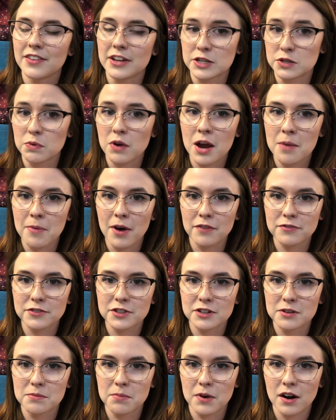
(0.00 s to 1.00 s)
that's why I'm
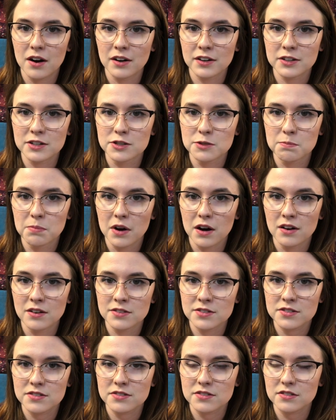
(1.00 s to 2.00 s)
often a bard, because
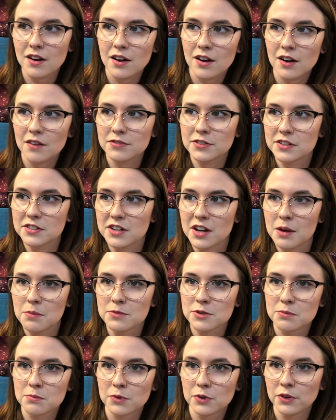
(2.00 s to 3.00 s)
bards
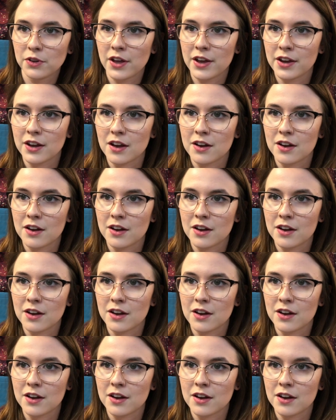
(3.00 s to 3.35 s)
oftentimes are more like,